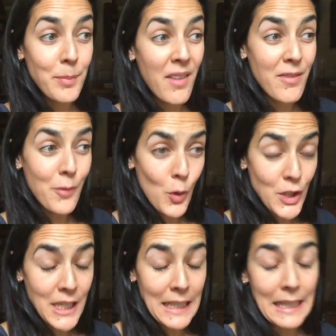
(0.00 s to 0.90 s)
but
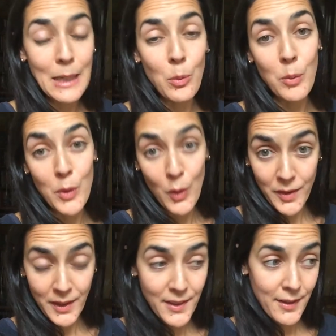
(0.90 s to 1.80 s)
unfortunately we were not
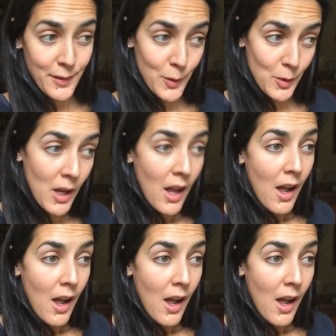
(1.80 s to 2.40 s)
successful.